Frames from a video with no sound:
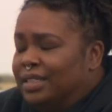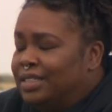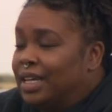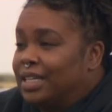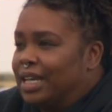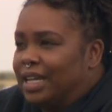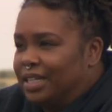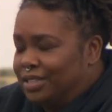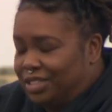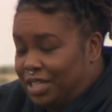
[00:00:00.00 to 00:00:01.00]

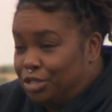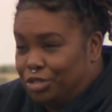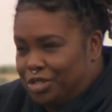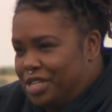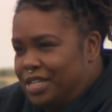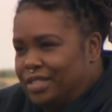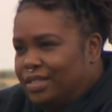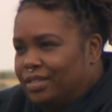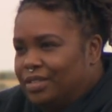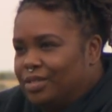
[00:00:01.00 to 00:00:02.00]
decades,
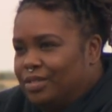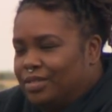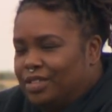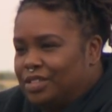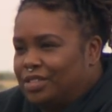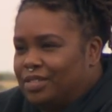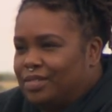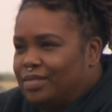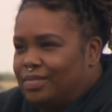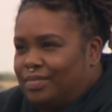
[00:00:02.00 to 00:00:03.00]
centuries to just
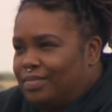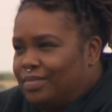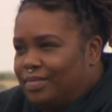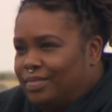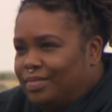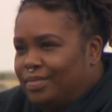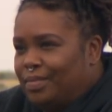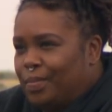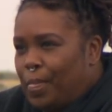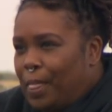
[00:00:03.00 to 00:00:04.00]

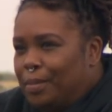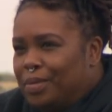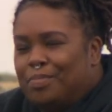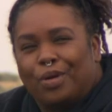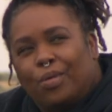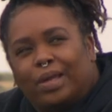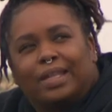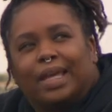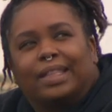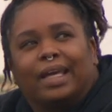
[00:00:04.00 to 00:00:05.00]
be broken like